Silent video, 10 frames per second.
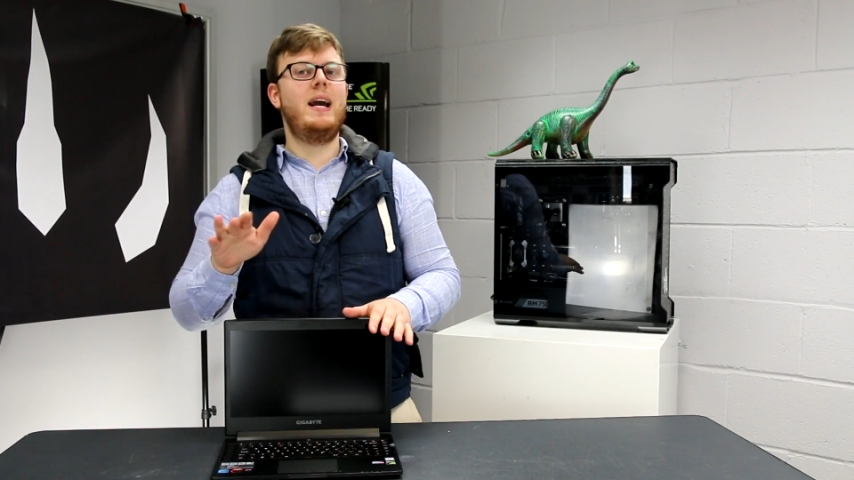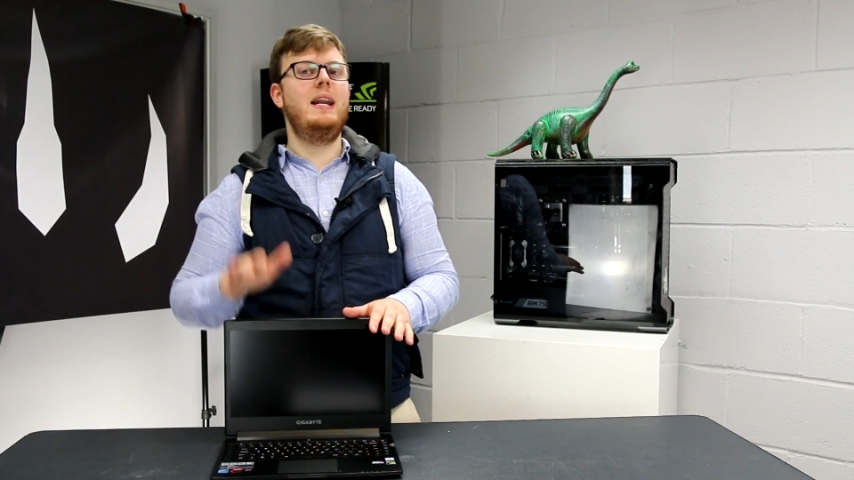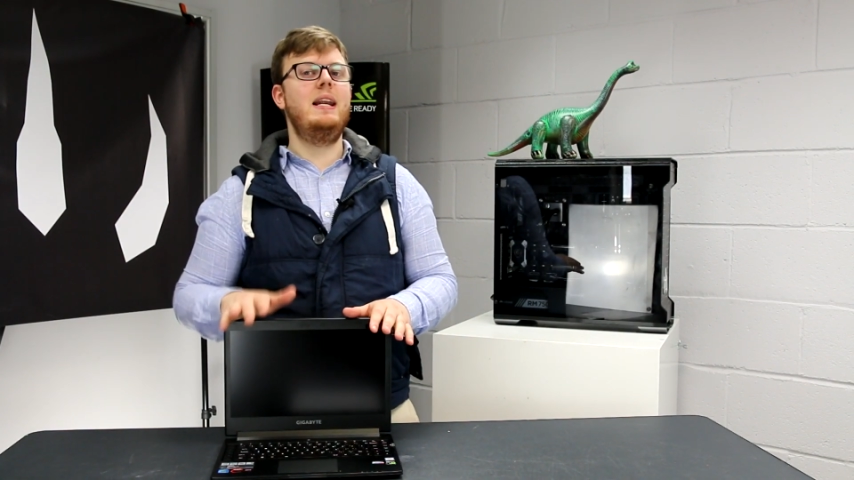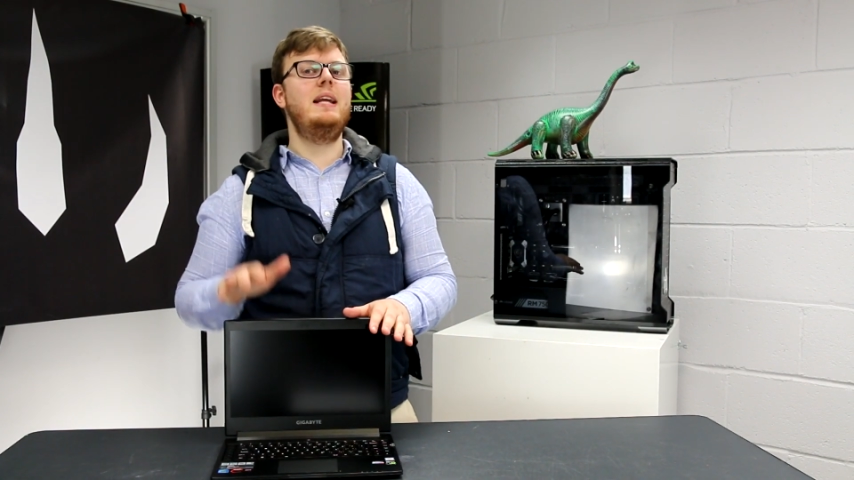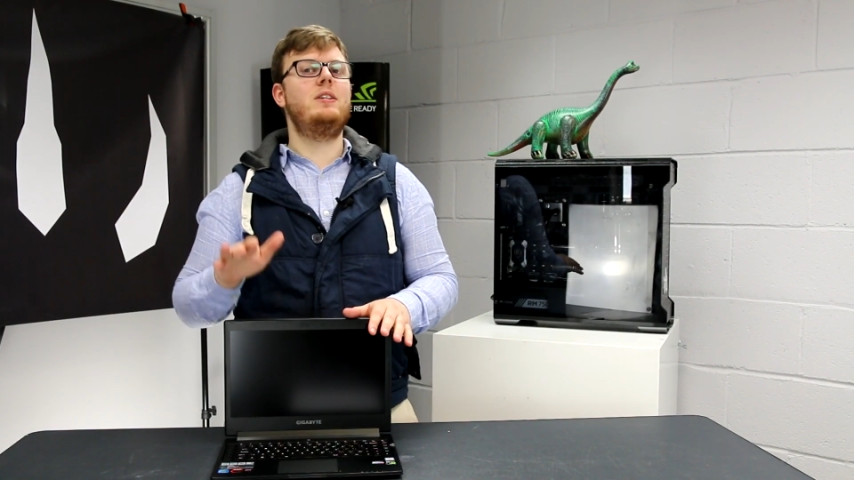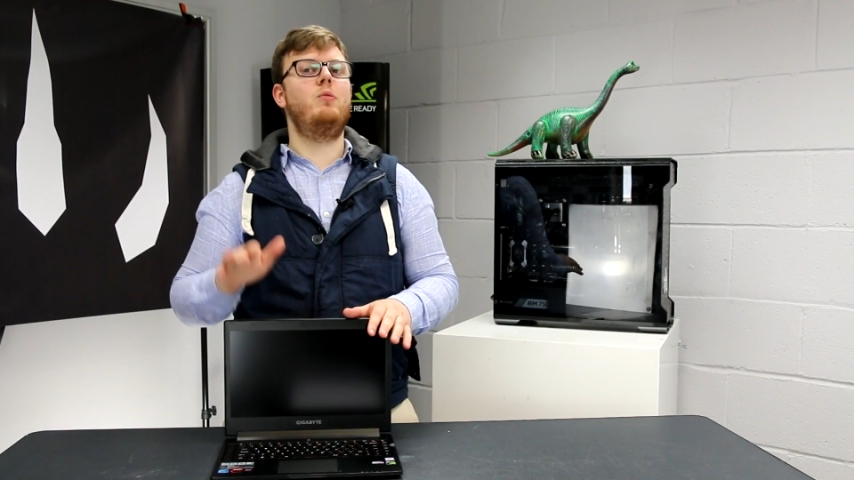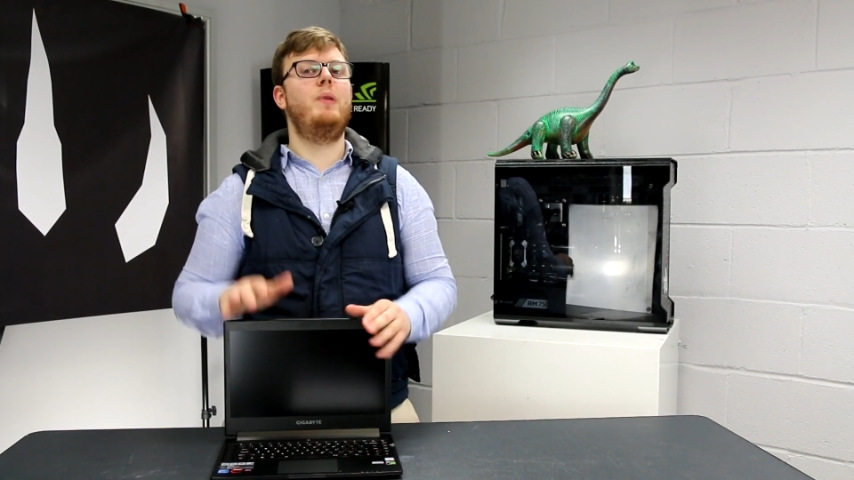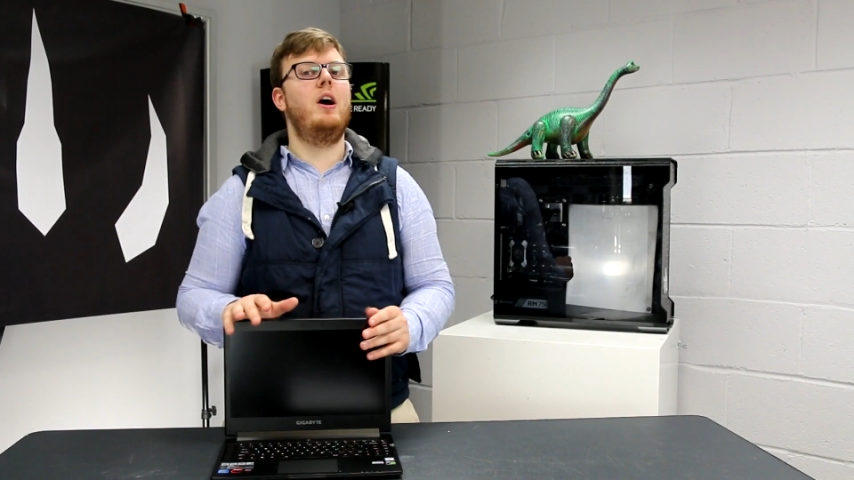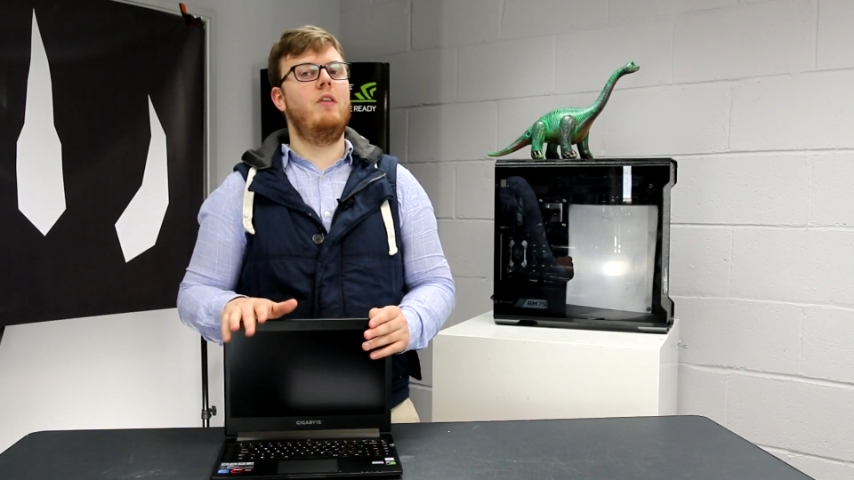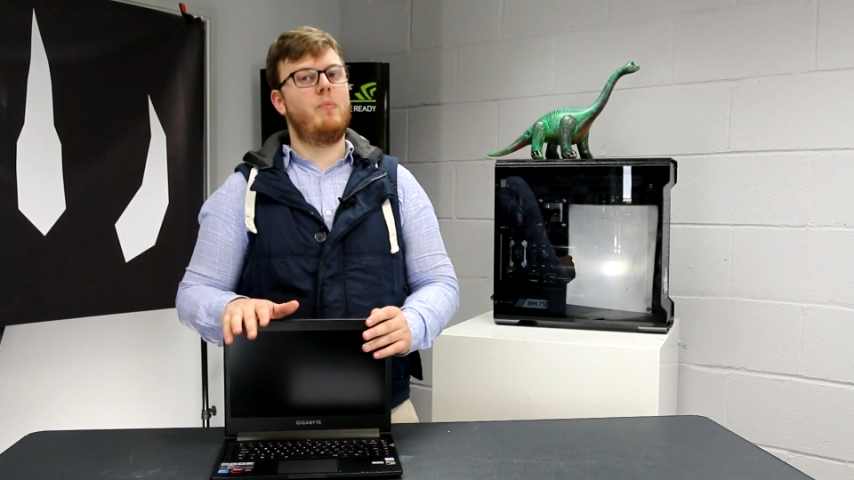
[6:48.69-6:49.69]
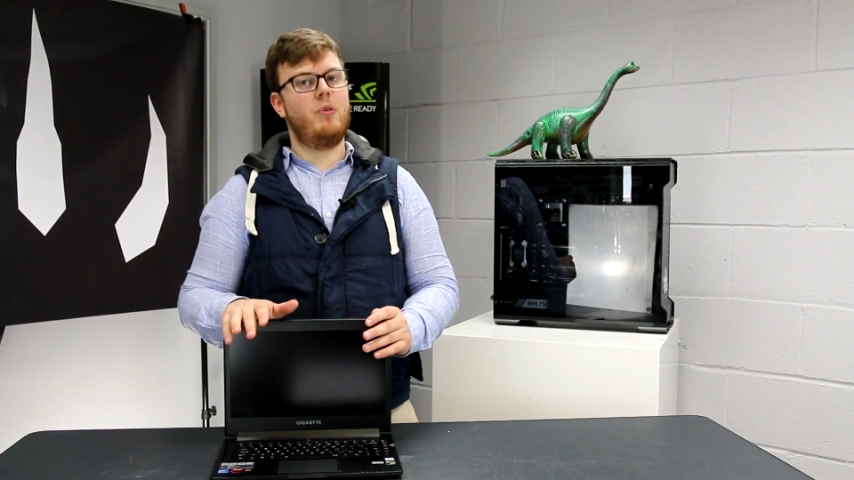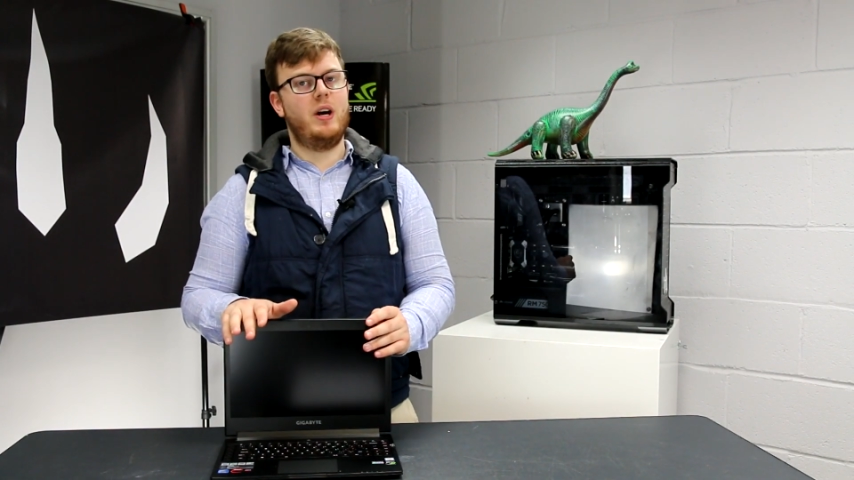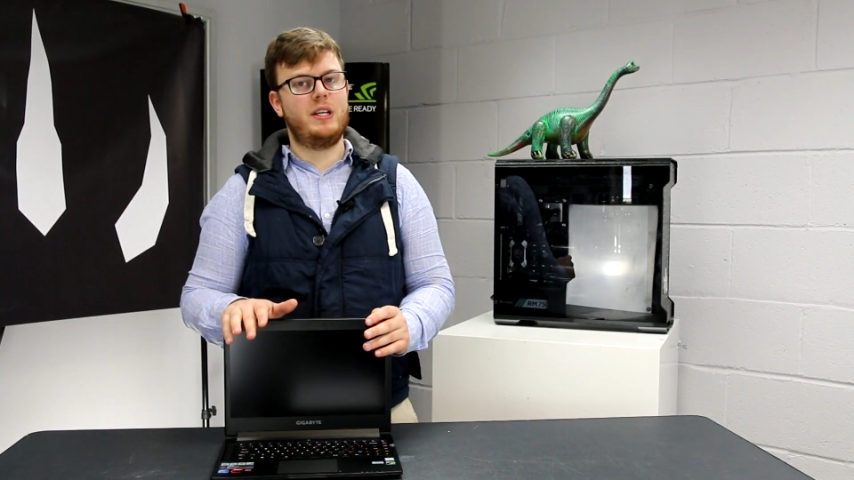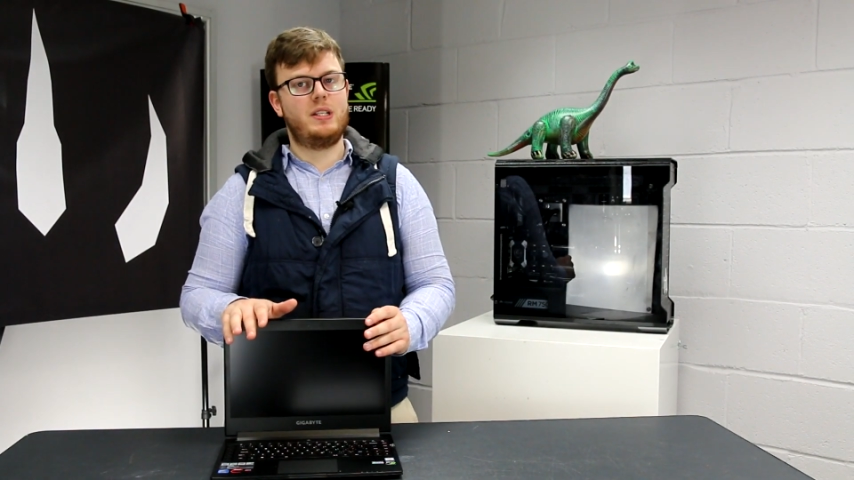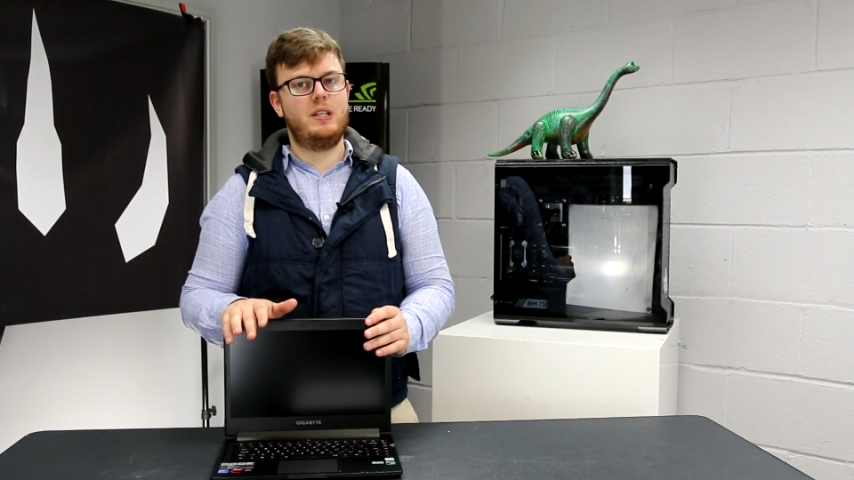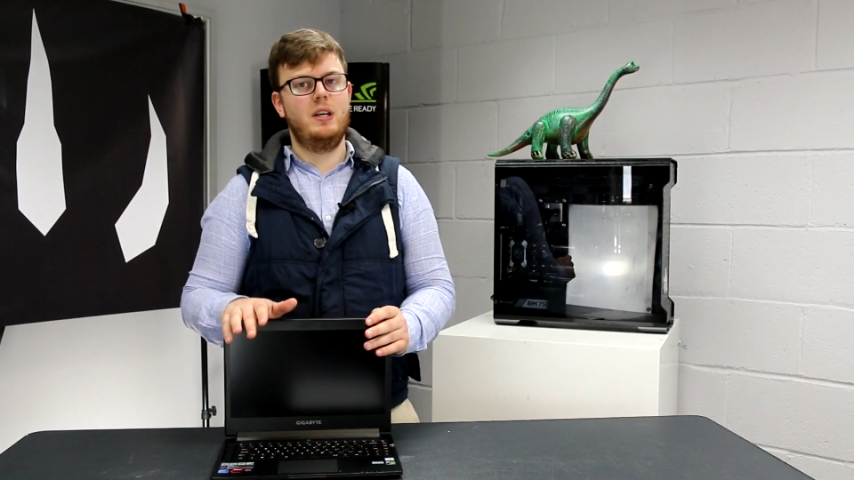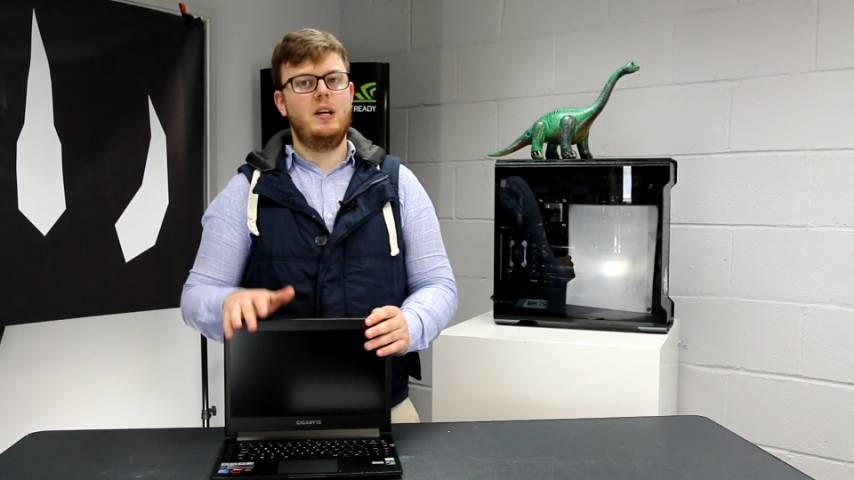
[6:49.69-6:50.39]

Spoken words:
a little bit overpriced